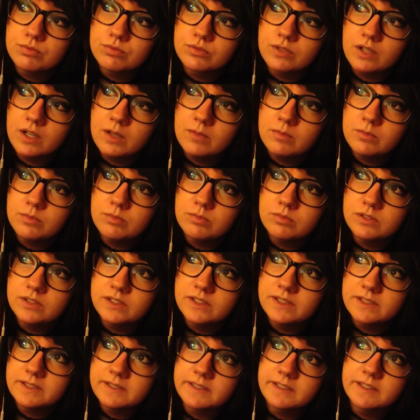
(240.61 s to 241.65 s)

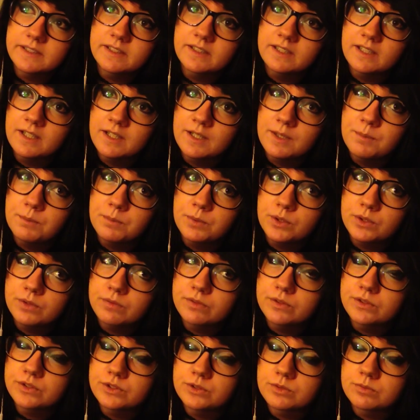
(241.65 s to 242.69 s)
probably Bowling
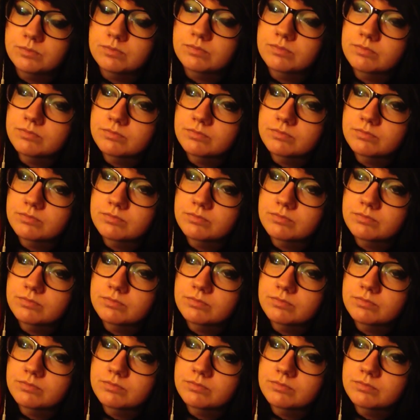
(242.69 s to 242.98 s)
for Soup.